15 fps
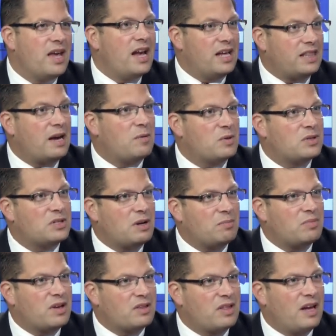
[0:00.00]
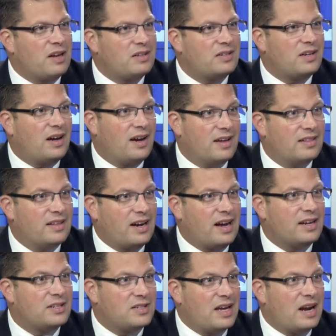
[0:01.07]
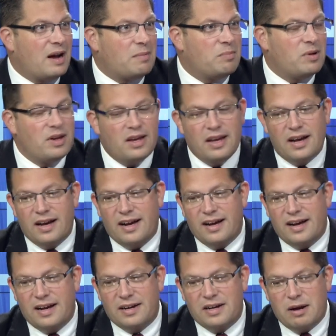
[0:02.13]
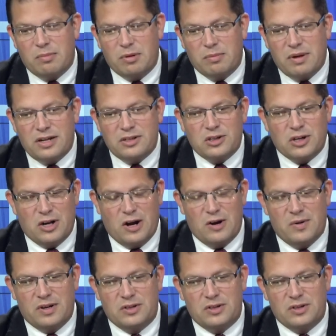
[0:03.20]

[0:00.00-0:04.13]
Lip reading: and that was something that I set up a couple months ago.